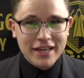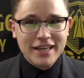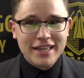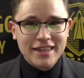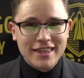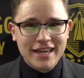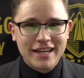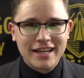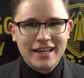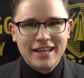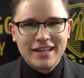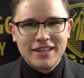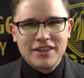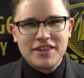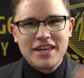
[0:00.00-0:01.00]
then
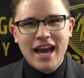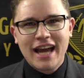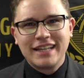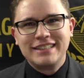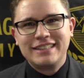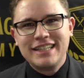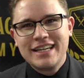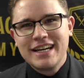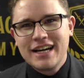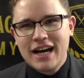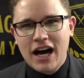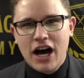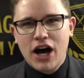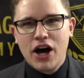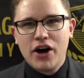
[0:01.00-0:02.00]
the idea
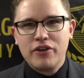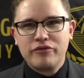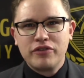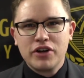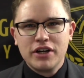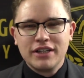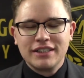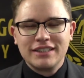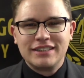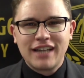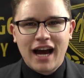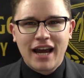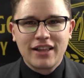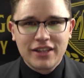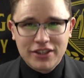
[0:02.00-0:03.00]
of
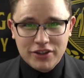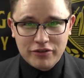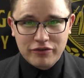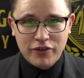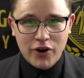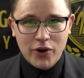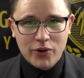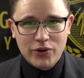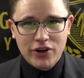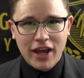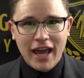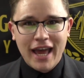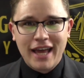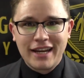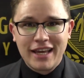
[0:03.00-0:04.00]
dialing the phone
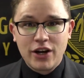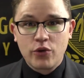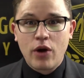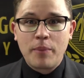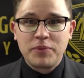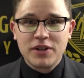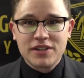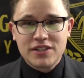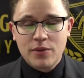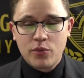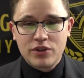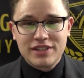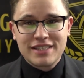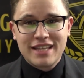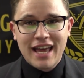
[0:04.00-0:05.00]
and interrupting
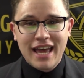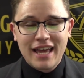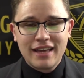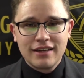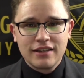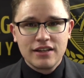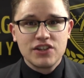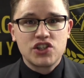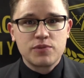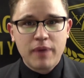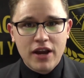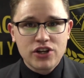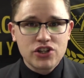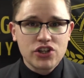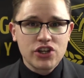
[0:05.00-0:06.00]
someone's day,
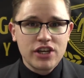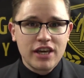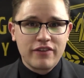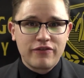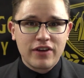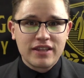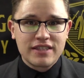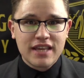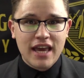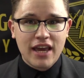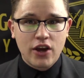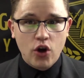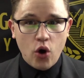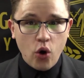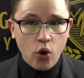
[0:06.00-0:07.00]
especially if it's a
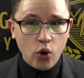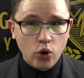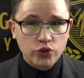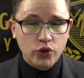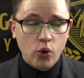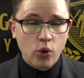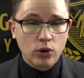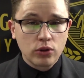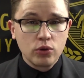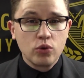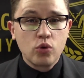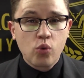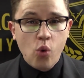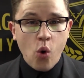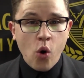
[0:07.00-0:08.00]
cold or
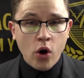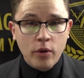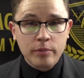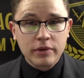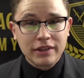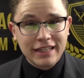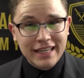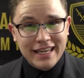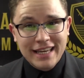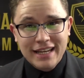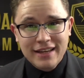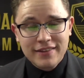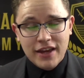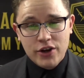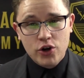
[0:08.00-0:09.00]
lukewarm
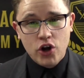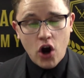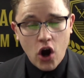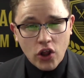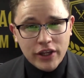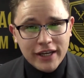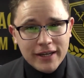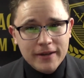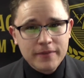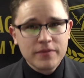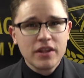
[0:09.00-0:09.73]
lead that you're calling,